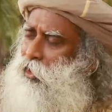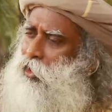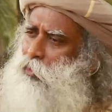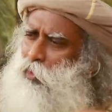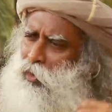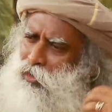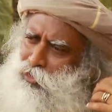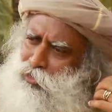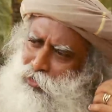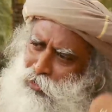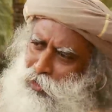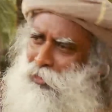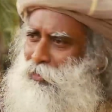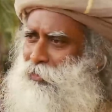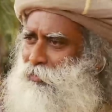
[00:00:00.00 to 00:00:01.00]
He wants to
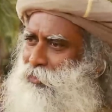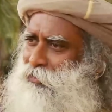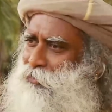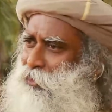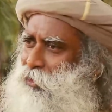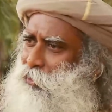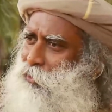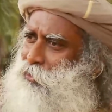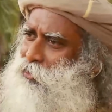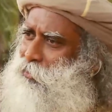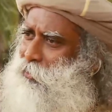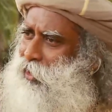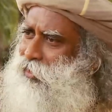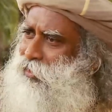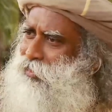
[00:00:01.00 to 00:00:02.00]
know before he goes to
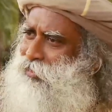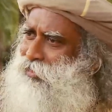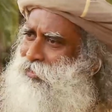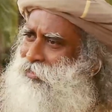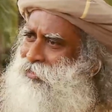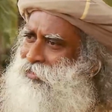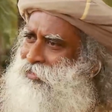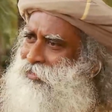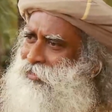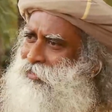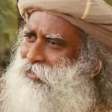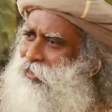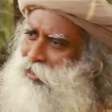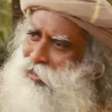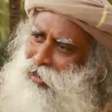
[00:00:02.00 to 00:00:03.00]
bed.
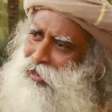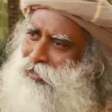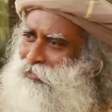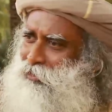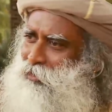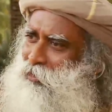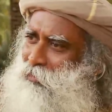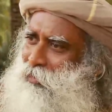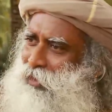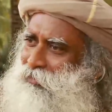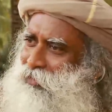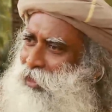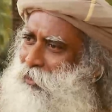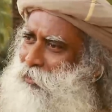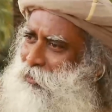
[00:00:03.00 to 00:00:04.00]
He can't go to bed
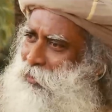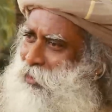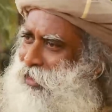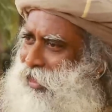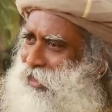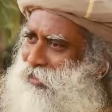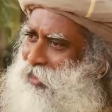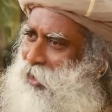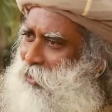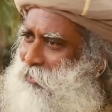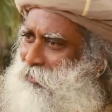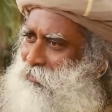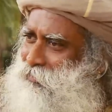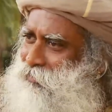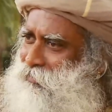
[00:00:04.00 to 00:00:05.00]
without knowing that now,
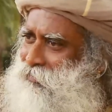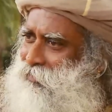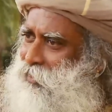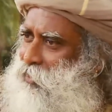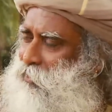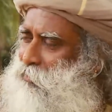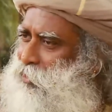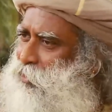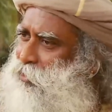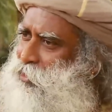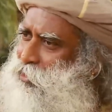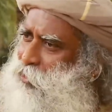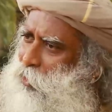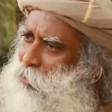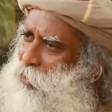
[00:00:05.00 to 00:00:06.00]
because
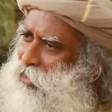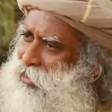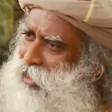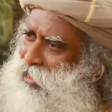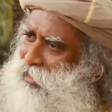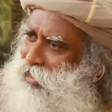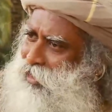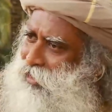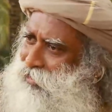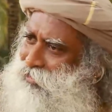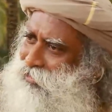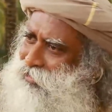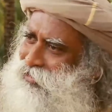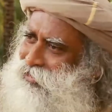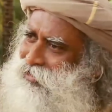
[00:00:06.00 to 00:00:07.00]
it's always like that.
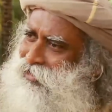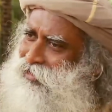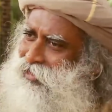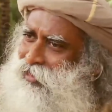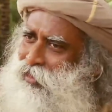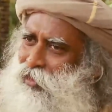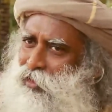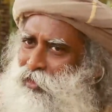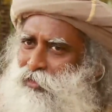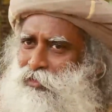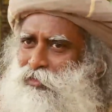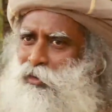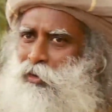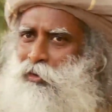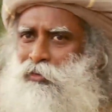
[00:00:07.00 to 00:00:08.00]

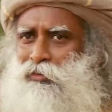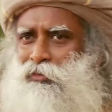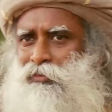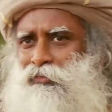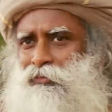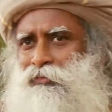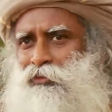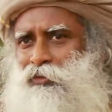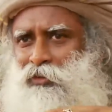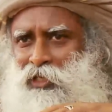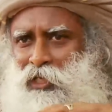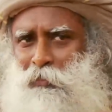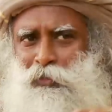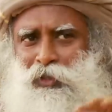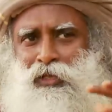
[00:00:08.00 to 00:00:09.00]
So, to
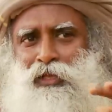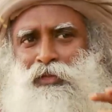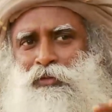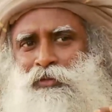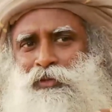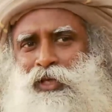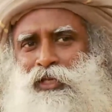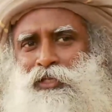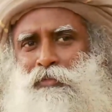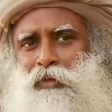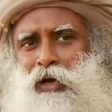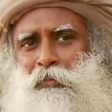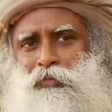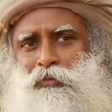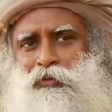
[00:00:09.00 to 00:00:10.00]
keep that enthusiasm
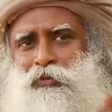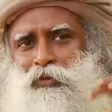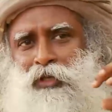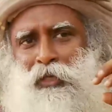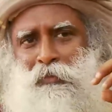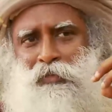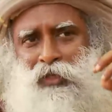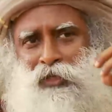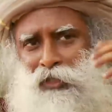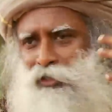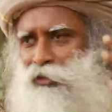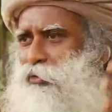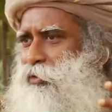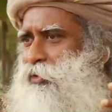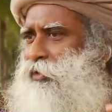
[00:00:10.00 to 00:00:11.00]
up, to keep that
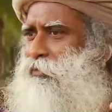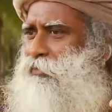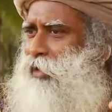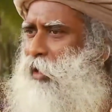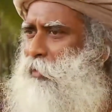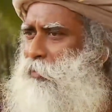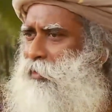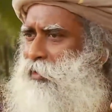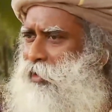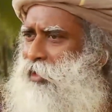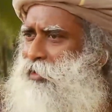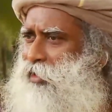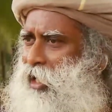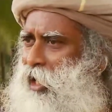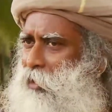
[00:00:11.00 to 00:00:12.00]

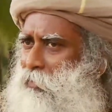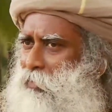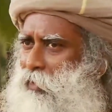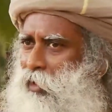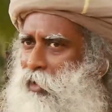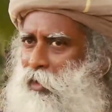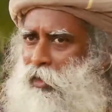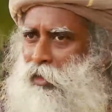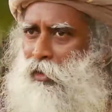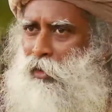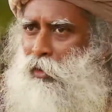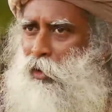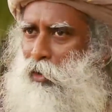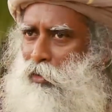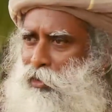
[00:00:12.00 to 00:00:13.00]
inquisitiveness up,
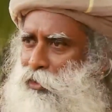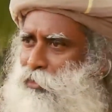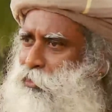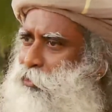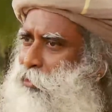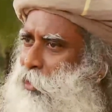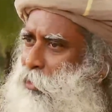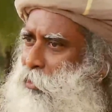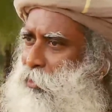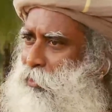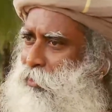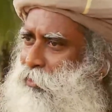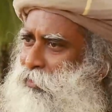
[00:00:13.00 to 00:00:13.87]
longing to know,